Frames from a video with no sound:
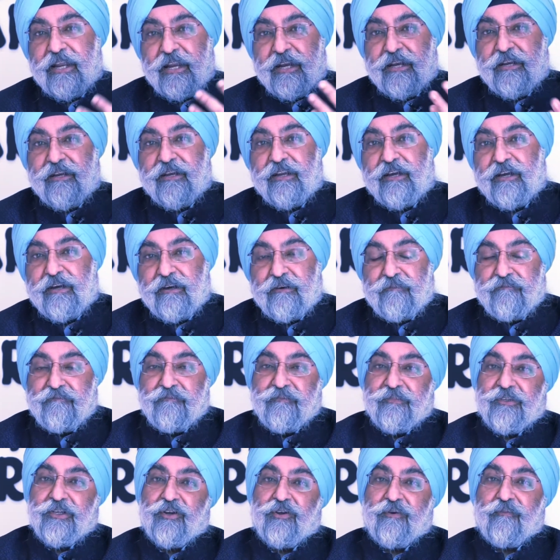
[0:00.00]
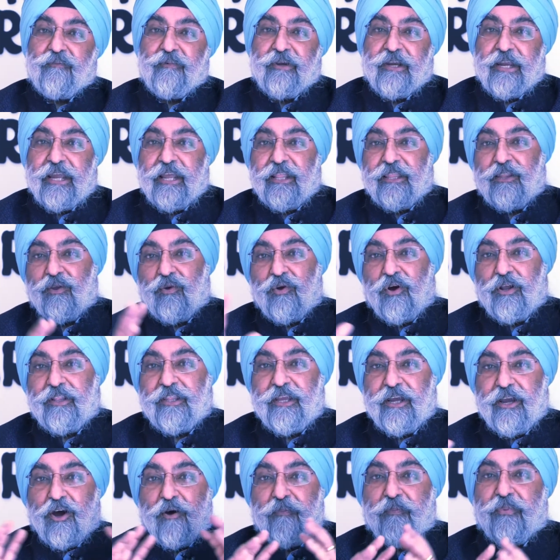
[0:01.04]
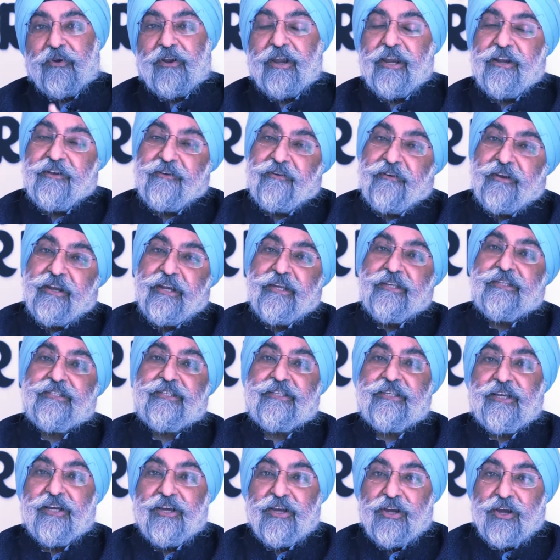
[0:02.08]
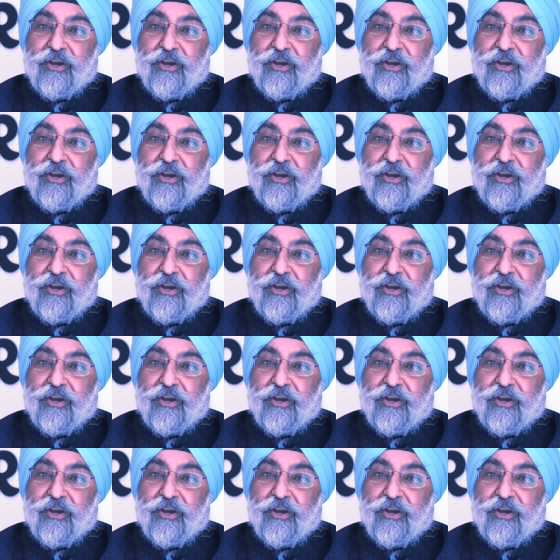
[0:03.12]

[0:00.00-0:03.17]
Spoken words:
and got their operatories